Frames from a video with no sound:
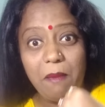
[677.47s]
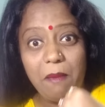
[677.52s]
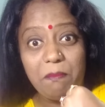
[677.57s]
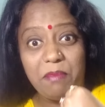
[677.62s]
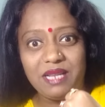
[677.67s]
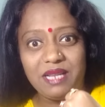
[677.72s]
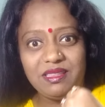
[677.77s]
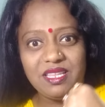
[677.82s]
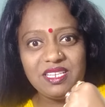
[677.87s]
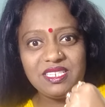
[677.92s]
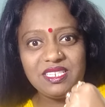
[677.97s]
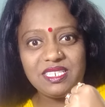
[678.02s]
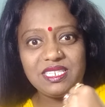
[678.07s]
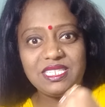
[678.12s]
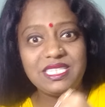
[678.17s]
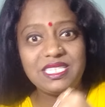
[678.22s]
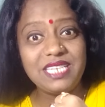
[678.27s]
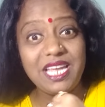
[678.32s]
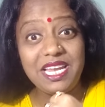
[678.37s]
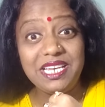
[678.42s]
but the
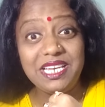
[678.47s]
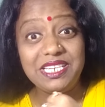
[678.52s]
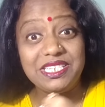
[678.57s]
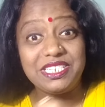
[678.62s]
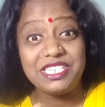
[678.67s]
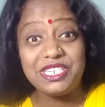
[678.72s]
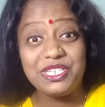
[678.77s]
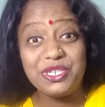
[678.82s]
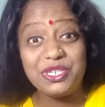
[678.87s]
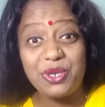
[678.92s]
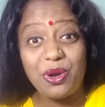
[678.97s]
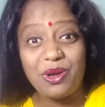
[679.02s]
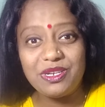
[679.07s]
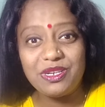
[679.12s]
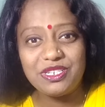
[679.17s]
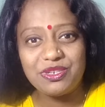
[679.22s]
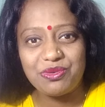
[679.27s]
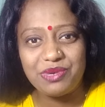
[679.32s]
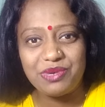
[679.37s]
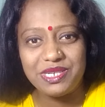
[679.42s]
Tin did
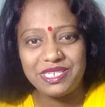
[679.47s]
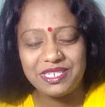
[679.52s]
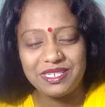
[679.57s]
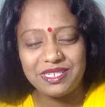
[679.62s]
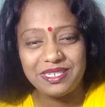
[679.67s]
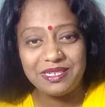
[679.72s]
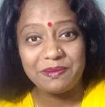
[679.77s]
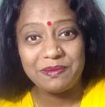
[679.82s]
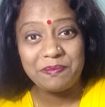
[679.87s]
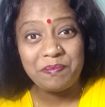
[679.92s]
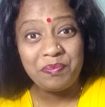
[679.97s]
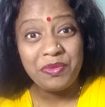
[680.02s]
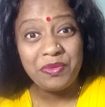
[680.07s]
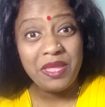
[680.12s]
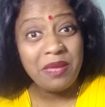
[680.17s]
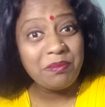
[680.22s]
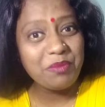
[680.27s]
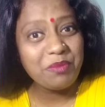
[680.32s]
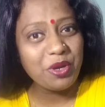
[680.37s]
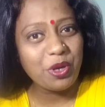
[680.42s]
not return
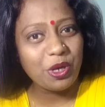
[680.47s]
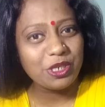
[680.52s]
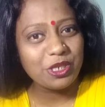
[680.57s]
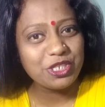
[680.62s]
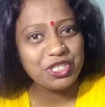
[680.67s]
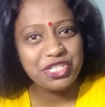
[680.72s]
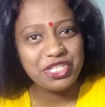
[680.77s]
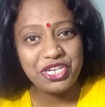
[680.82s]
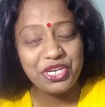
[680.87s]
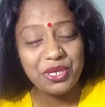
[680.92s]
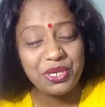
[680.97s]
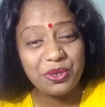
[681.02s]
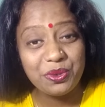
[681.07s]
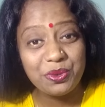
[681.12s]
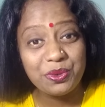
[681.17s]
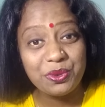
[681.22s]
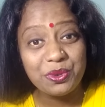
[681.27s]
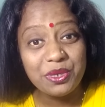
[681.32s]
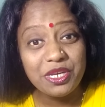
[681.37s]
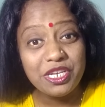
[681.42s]
because she
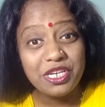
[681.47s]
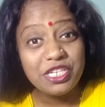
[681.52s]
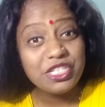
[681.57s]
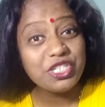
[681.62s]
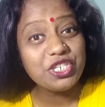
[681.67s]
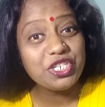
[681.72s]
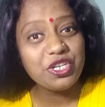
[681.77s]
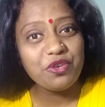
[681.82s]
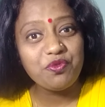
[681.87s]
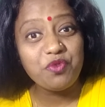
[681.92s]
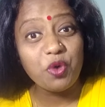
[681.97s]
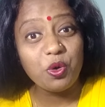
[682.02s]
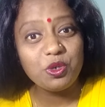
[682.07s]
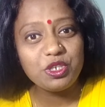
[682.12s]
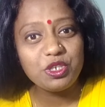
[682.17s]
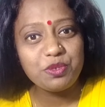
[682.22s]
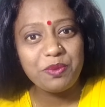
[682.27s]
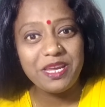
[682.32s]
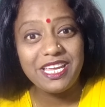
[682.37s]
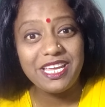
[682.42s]
knew she
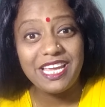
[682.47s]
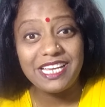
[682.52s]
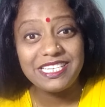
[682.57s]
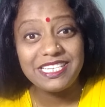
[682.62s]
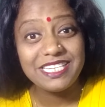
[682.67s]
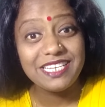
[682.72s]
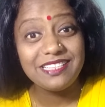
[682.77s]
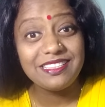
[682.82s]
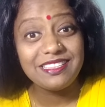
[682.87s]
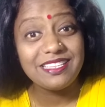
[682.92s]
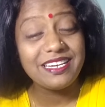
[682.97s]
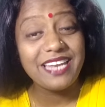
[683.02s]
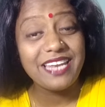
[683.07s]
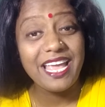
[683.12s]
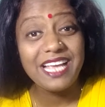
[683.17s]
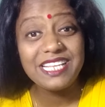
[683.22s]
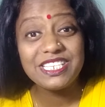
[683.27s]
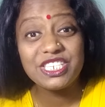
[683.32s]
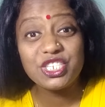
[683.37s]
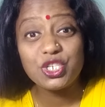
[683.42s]
won't be getting the
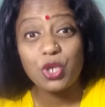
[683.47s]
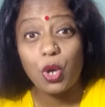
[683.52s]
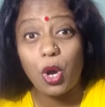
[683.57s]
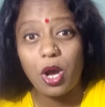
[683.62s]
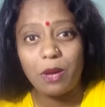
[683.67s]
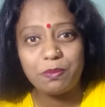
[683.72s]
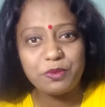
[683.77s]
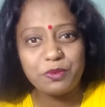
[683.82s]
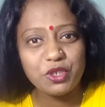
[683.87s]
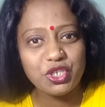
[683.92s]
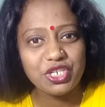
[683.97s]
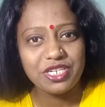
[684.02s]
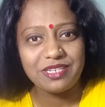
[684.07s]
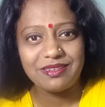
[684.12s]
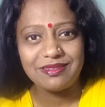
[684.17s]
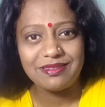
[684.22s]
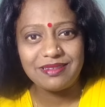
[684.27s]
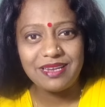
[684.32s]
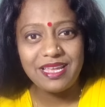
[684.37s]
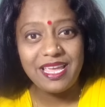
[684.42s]
next
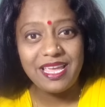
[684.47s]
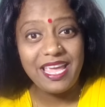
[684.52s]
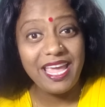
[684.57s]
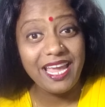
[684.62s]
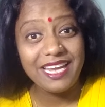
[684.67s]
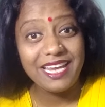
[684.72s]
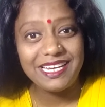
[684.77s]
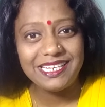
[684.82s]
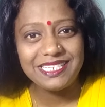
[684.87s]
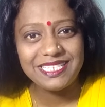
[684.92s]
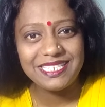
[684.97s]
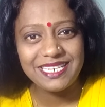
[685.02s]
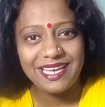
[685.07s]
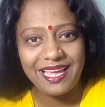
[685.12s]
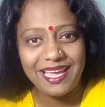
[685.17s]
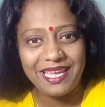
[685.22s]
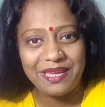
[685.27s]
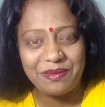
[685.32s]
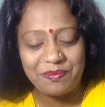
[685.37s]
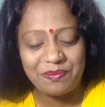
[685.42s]
option any
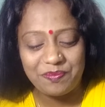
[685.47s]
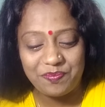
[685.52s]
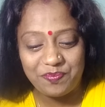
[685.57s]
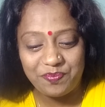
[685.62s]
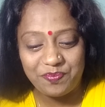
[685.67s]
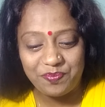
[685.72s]
time.